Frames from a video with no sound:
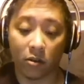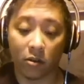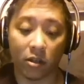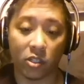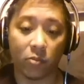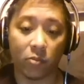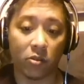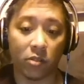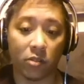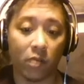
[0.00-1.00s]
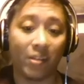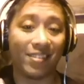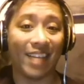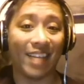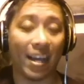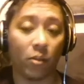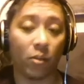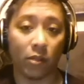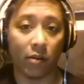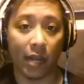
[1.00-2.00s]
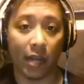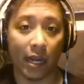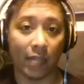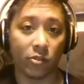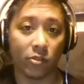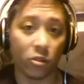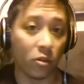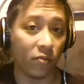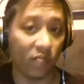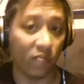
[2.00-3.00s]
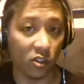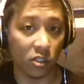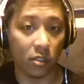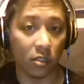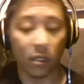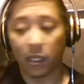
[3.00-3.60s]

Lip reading: customers know exactly what they're getting. There's no confusion.